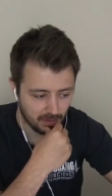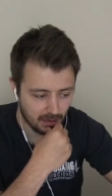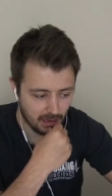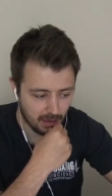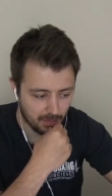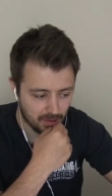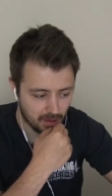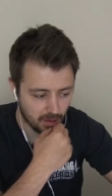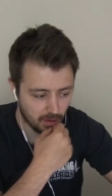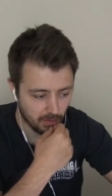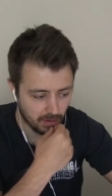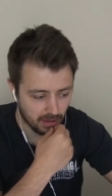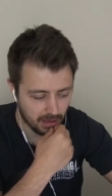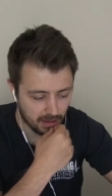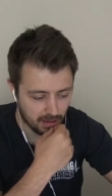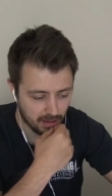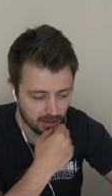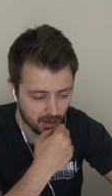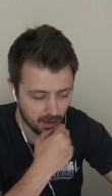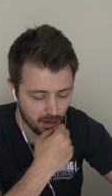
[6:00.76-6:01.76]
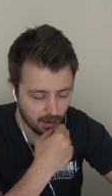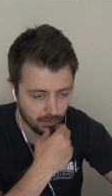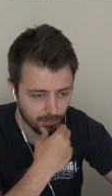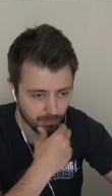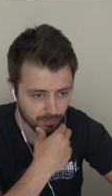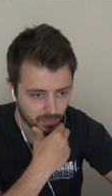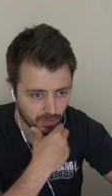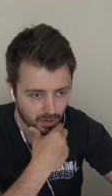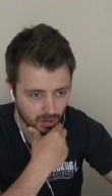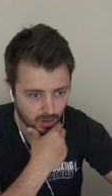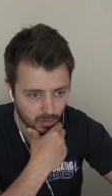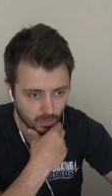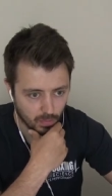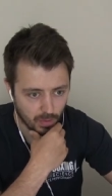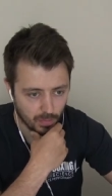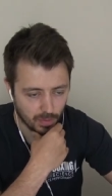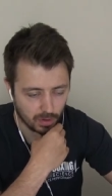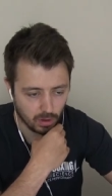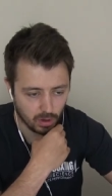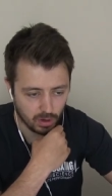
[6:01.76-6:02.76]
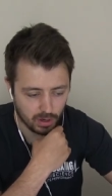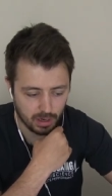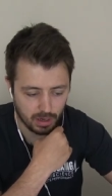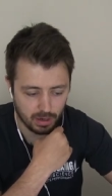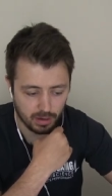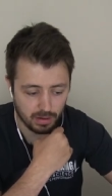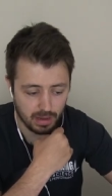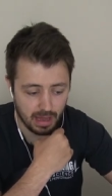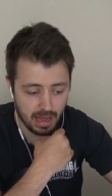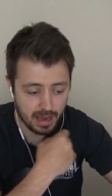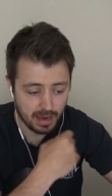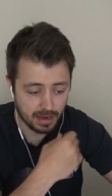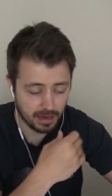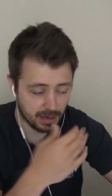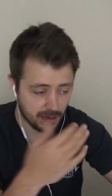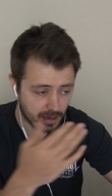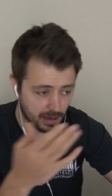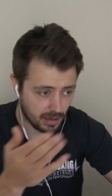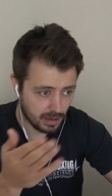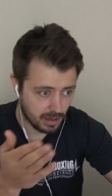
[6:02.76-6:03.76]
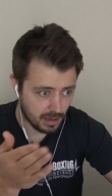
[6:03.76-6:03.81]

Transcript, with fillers: Absolutely. So when we look at like